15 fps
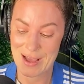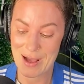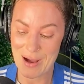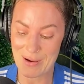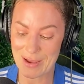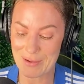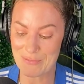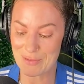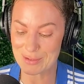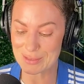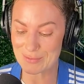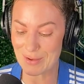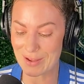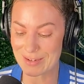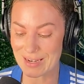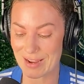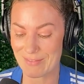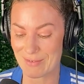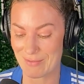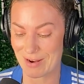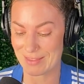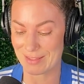Okay, first of all, I
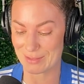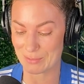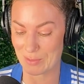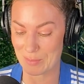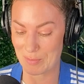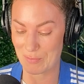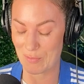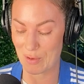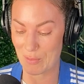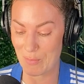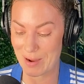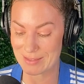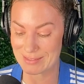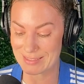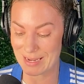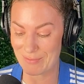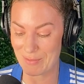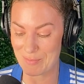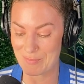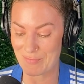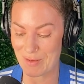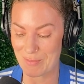haven't read this one before. Wednesday,
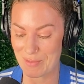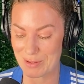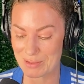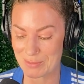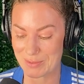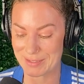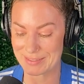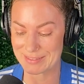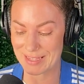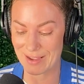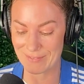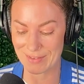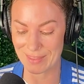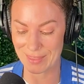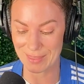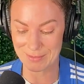February 27th.